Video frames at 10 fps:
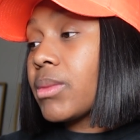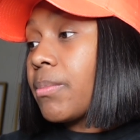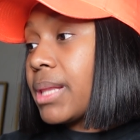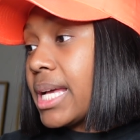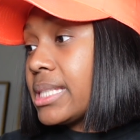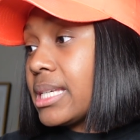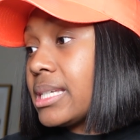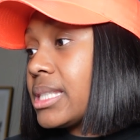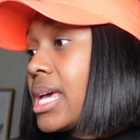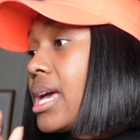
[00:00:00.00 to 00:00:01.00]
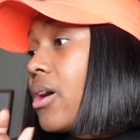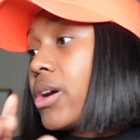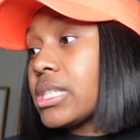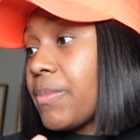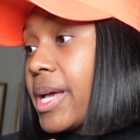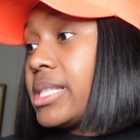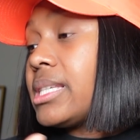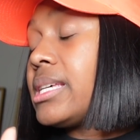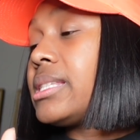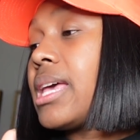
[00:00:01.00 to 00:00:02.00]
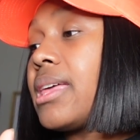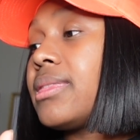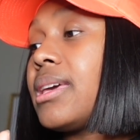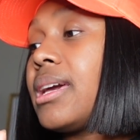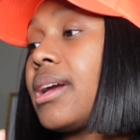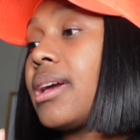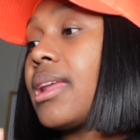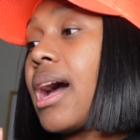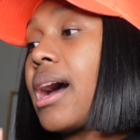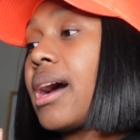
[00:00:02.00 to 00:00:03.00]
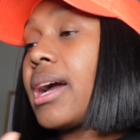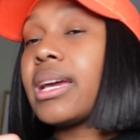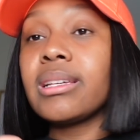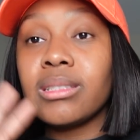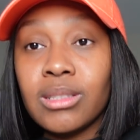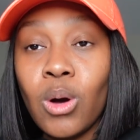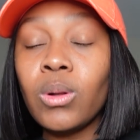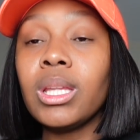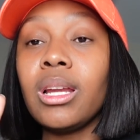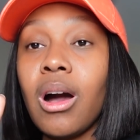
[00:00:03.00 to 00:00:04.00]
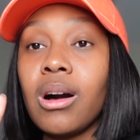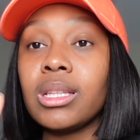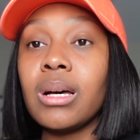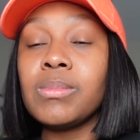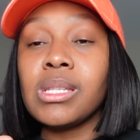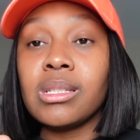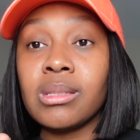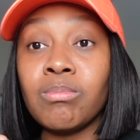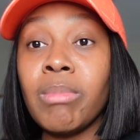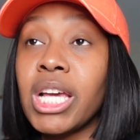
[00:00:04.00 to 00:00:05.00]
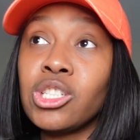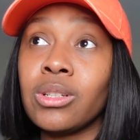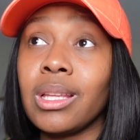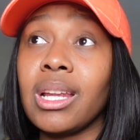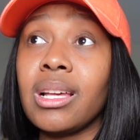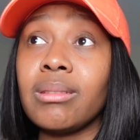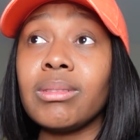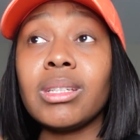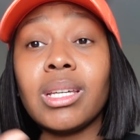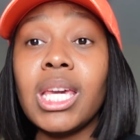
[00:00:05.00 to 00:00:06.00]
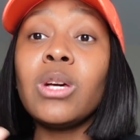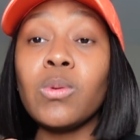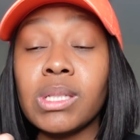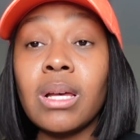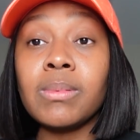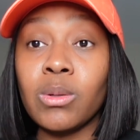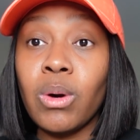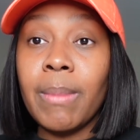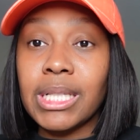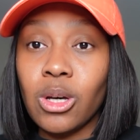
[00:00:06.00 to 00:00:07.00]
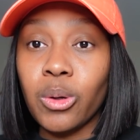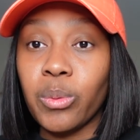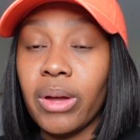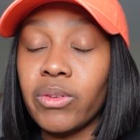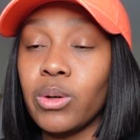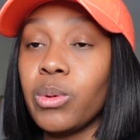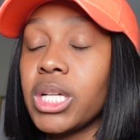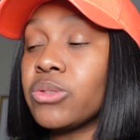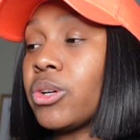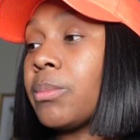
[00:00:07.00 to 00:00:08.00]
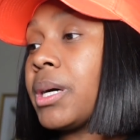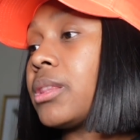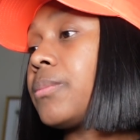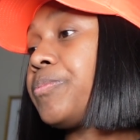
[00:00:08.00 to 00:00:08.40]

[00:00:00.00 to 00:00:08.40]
places or spaces, and then I total it all up to make sure that it equals up to what my total revenue was for the month.